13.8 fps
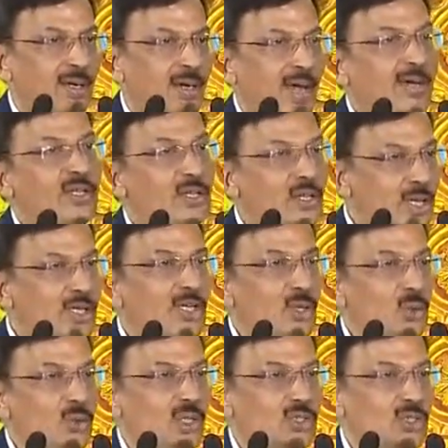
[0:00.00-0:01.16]
and create
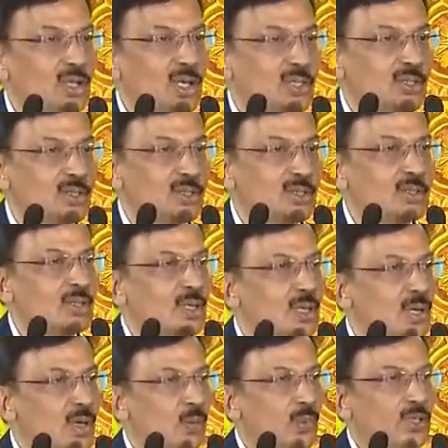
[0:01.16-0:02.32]
new destinations,
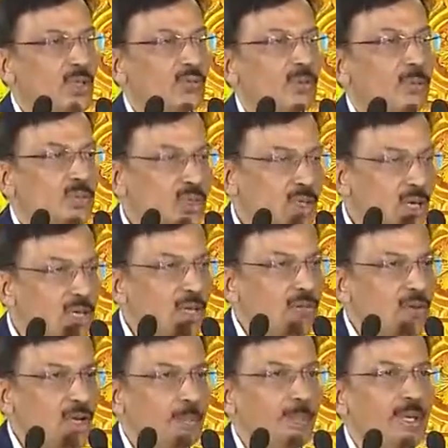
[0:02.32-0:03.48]
whether from skill
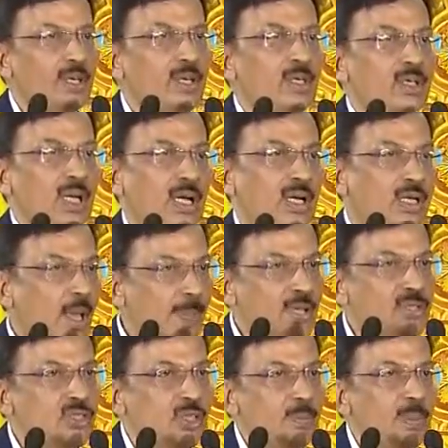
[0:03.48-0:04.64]
development and
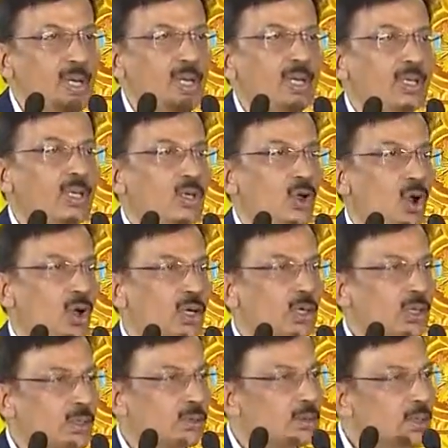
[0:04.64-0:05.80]
capacity building or
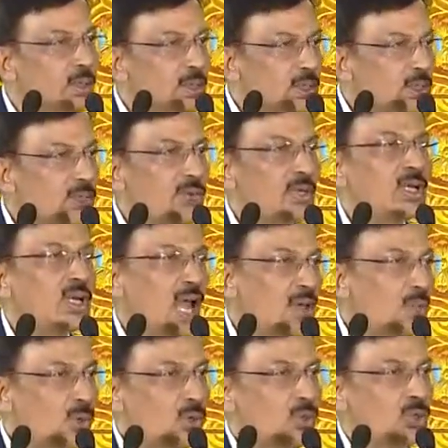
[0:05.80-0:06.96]
giving
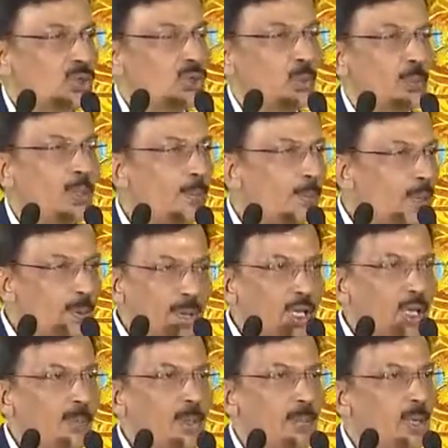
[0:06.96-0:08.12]
livelihood to people,
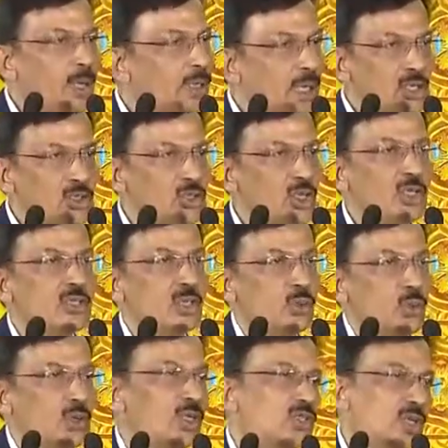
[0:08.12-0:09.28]
many people, it can change the
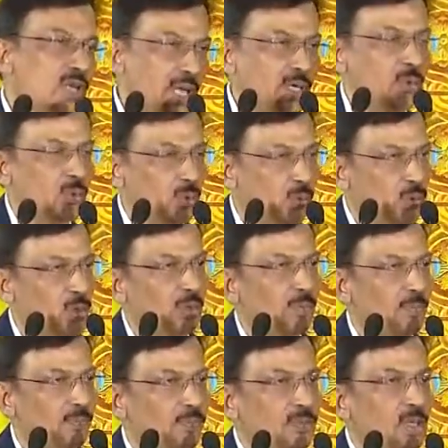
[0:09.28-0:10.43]
total scenario overall.
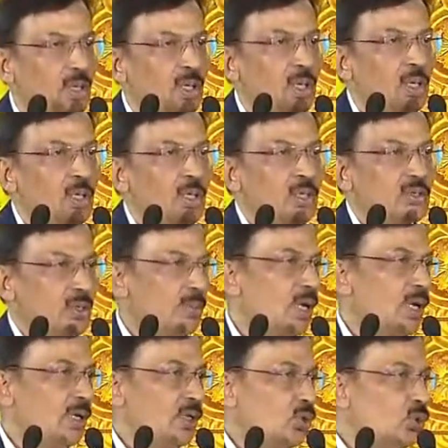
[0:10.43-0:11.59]

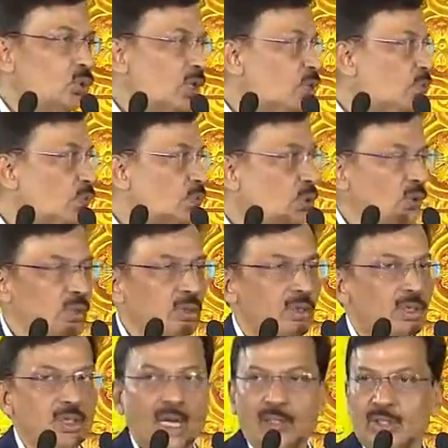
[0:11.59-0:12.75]
Similarly, two days before,
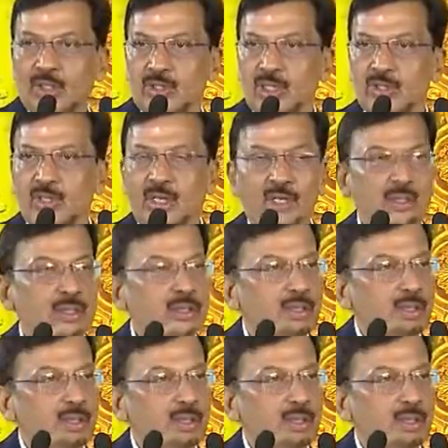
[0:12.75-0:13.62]
like Diksha said,